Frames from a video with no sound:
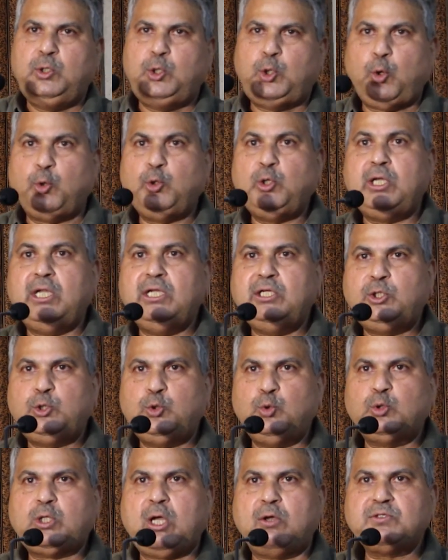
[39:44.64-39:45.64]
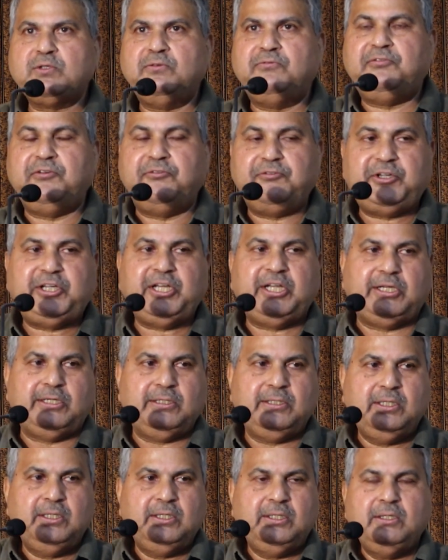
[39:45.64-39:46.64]
in
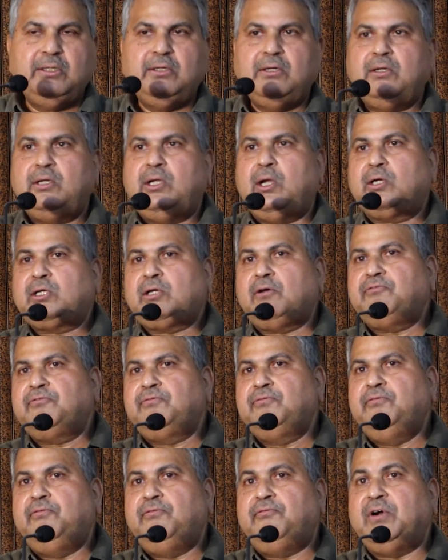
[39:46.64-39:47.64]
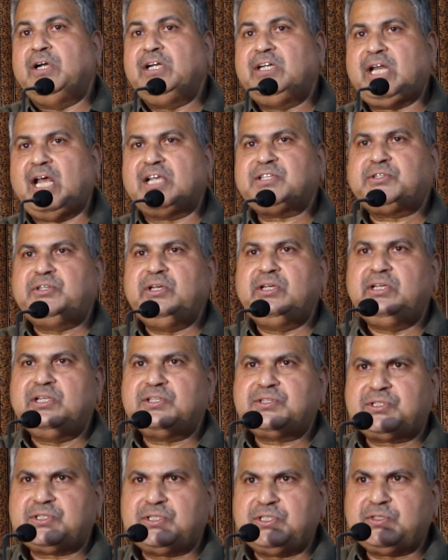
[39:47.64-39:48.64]
2015, lot of fantastic
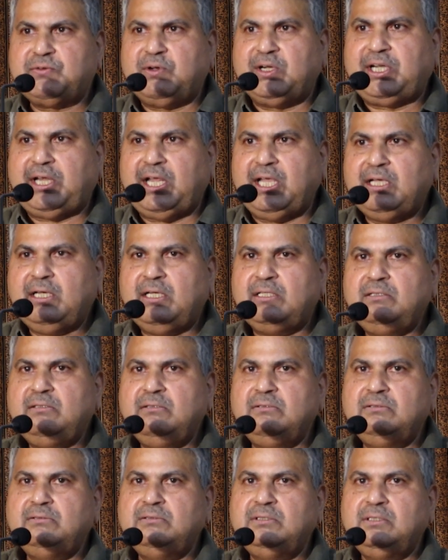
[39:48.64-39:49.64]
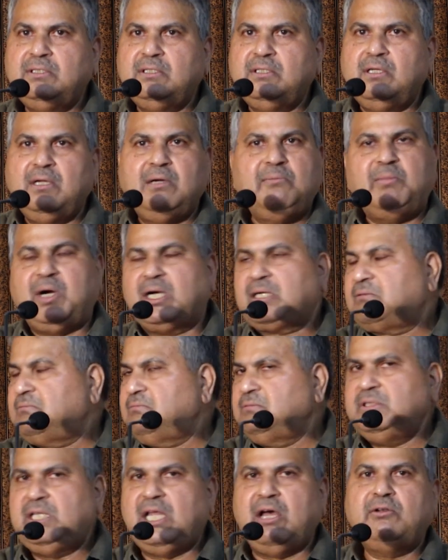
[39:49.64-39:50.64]
decisions were taken but
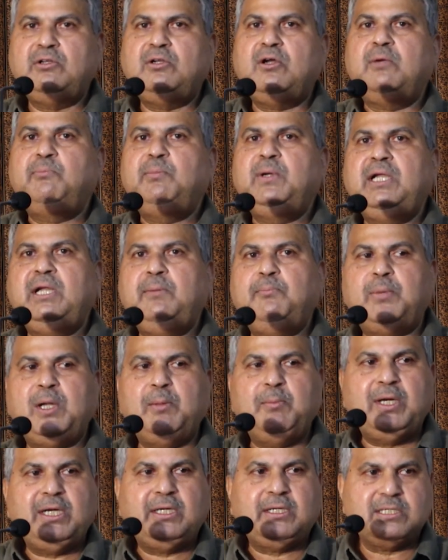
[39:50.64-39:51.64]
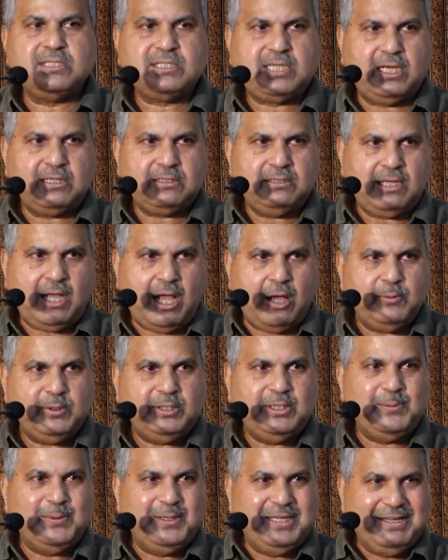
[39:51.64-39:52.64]
they have not been implemented. Sir,
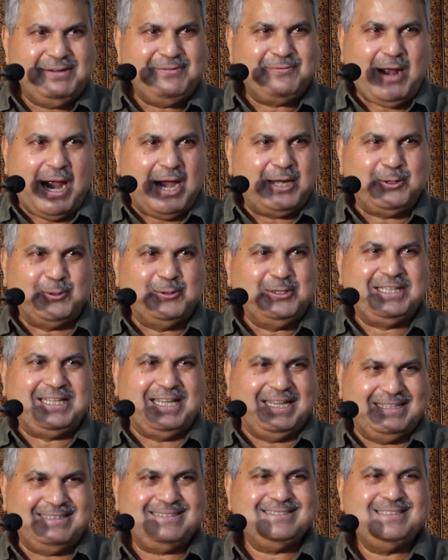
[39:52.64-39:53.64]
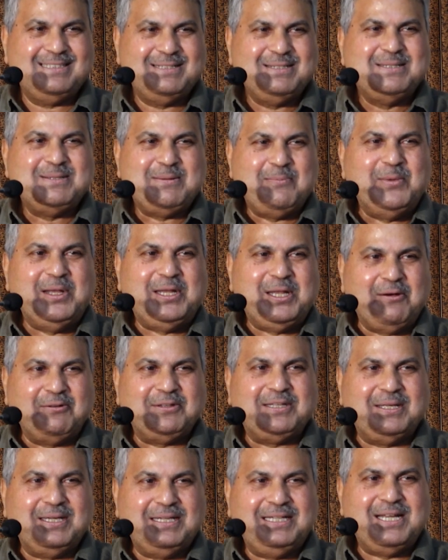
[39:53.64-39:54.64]
I don't think many
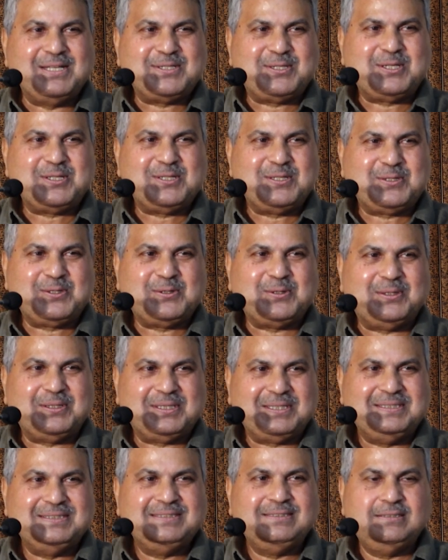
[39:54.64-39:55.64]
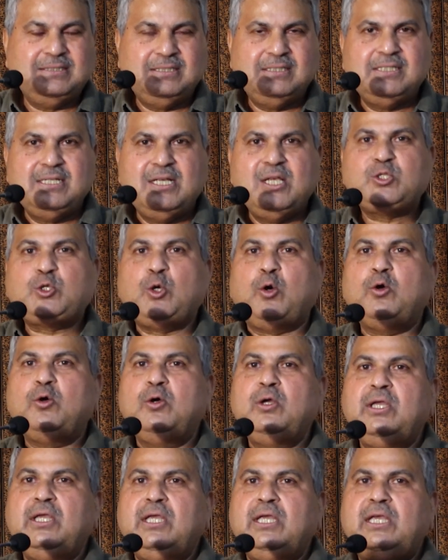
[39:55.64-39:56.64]
of the decisions were. So,
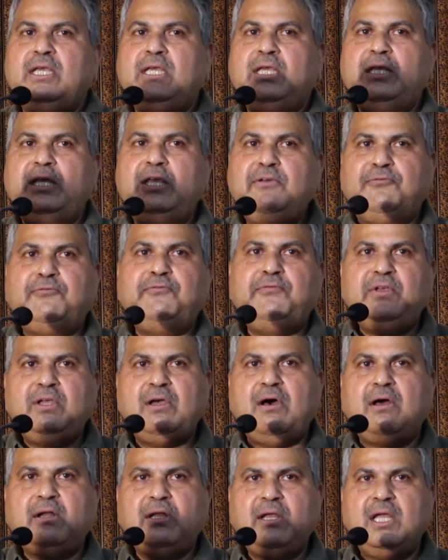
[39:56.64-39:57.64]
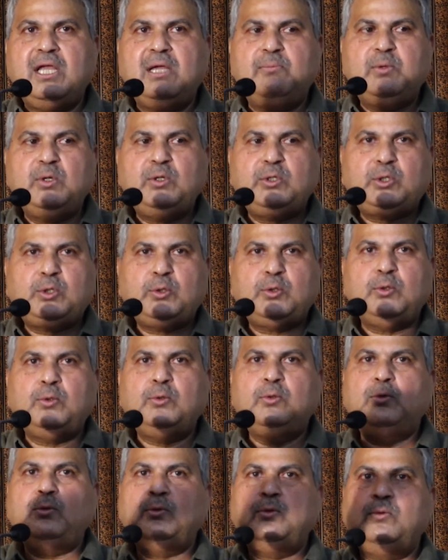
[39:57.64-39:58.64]
if we are able to,
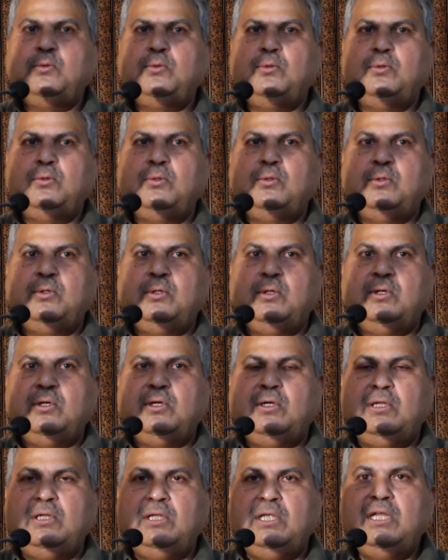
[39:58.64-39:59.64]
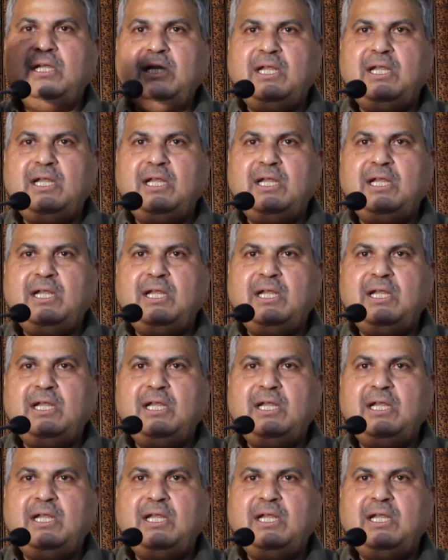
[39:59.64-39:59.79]
in